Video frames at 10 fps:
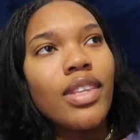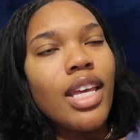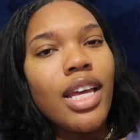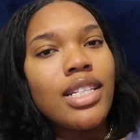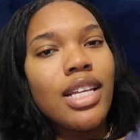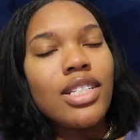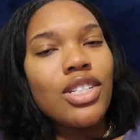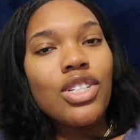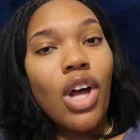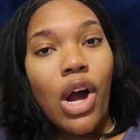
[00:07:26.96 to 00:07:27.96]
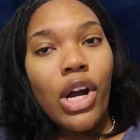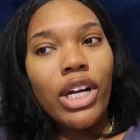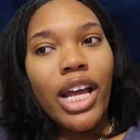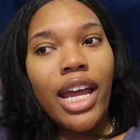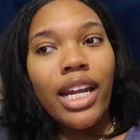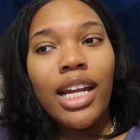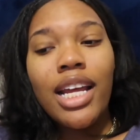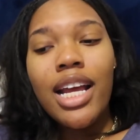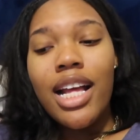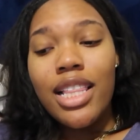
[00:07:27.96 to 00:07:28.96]
It's just hard. And
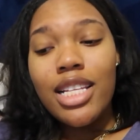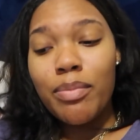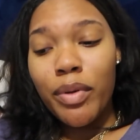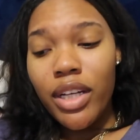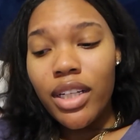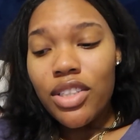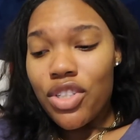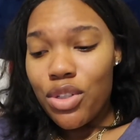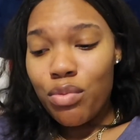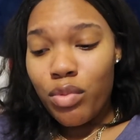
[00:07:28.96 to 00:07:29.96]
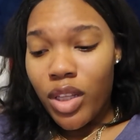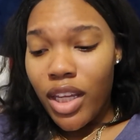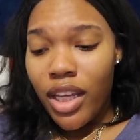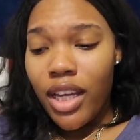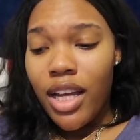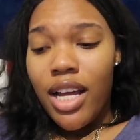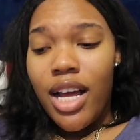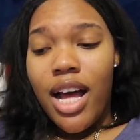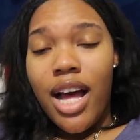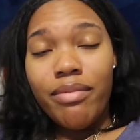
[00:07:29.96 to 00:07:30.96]
this book just really,
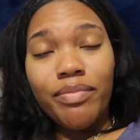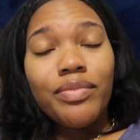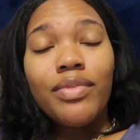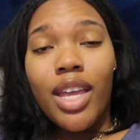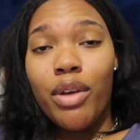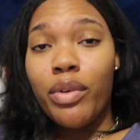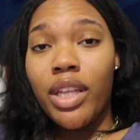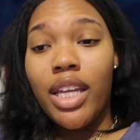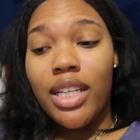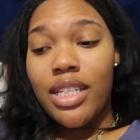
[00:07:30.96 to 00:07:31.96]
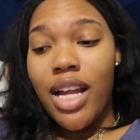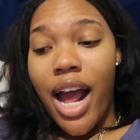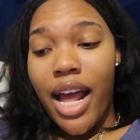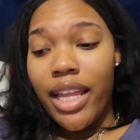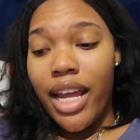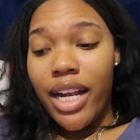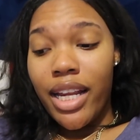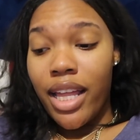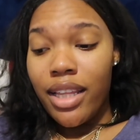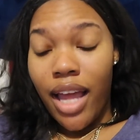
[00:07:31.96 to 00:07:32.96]
it really
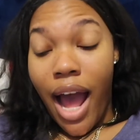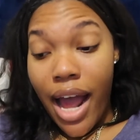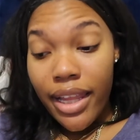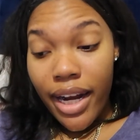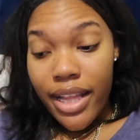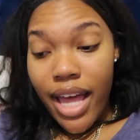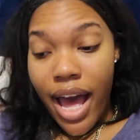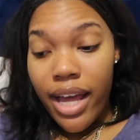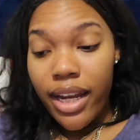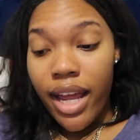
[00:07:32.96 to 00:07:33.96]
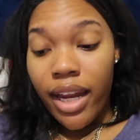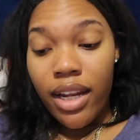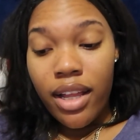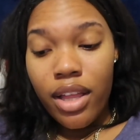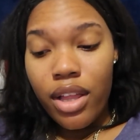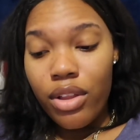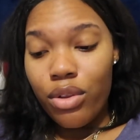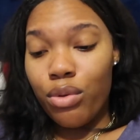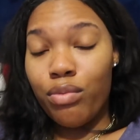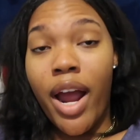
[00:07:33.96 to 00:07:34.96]
highlighted that, and
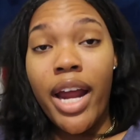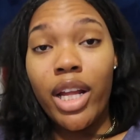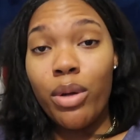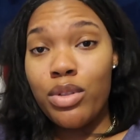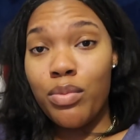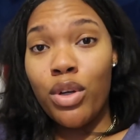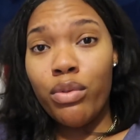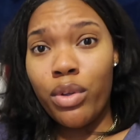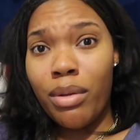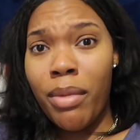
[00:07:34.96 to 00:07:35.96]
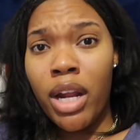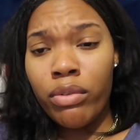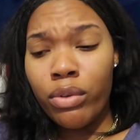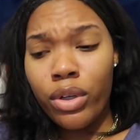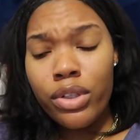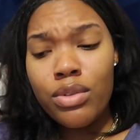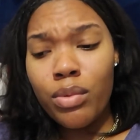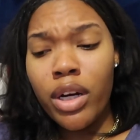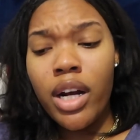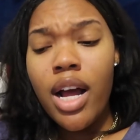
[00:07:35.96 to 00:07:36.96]
the writing was beautiful. The metaphors
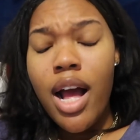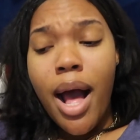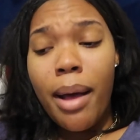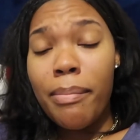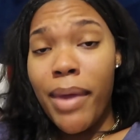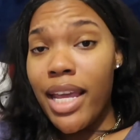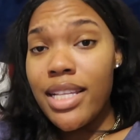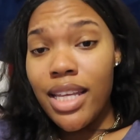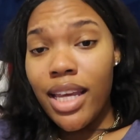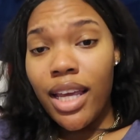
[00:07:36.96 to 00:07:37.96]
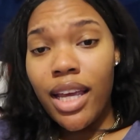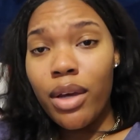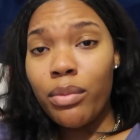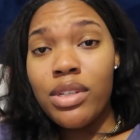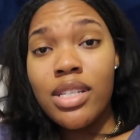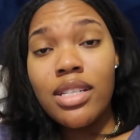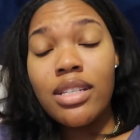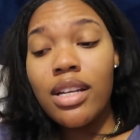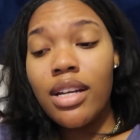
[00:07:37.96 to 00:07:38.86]
were amazing. It was